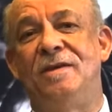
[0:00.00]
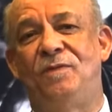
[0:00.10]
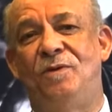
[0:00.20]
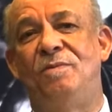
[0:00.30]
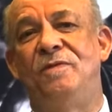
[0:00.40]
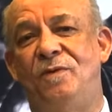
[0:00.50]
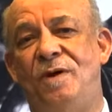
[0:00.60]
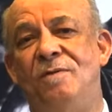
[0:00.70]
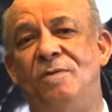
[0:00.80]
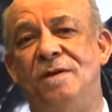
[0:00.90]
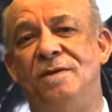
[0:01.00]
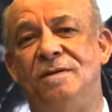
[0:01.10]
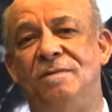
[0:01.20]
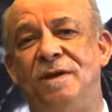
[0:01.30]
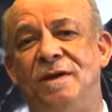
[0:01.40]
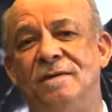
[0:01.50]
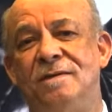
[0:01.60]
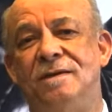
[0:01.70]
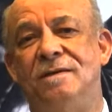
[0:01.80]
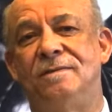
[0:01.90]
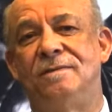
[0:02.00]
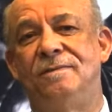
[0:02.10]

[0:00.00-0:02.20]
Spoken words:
24 before I went to the bench.